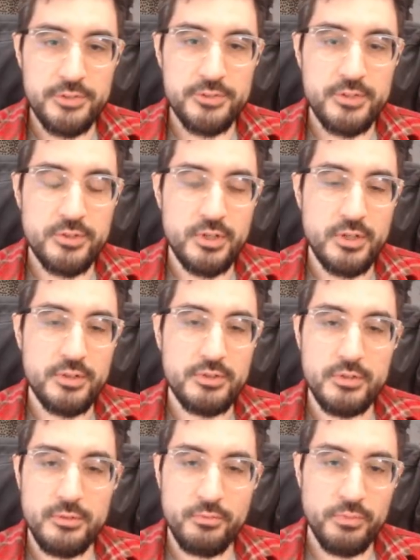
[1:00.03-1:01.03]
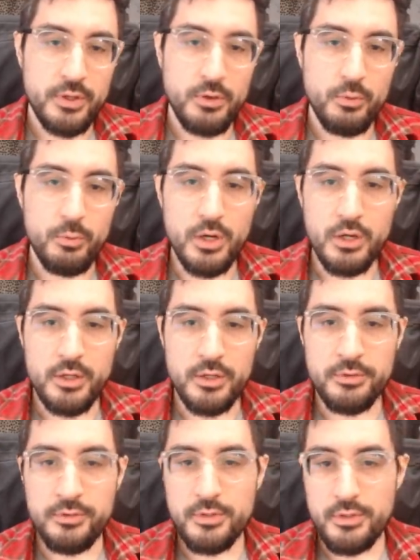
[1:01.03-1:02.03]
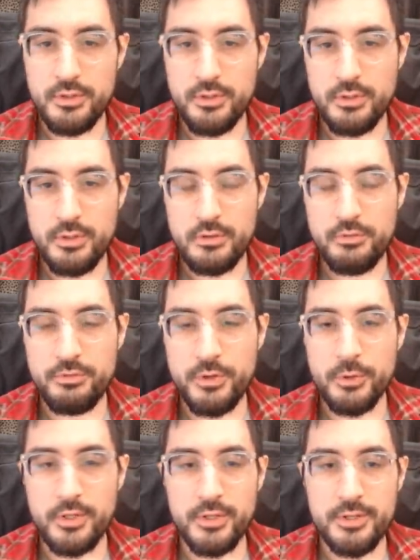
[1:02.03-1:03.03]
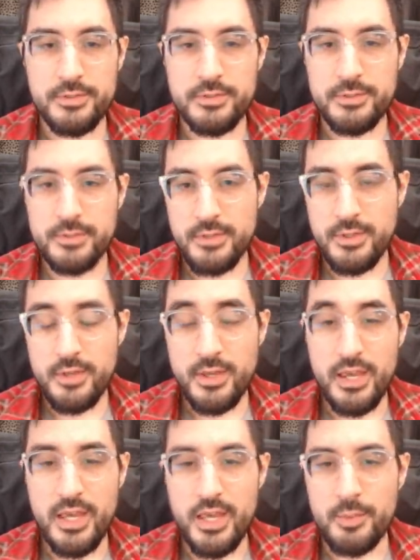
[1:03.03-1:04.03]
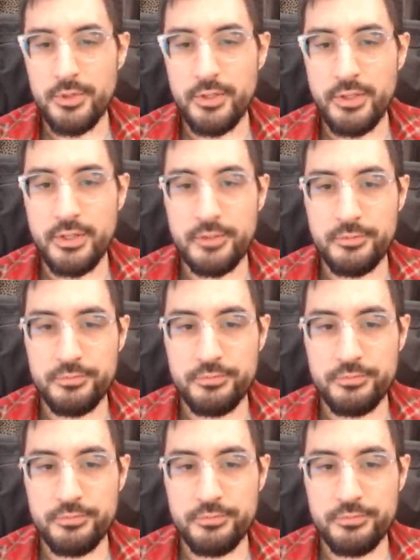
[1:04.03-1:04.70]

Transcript: such as Wand, Focus, Amulet,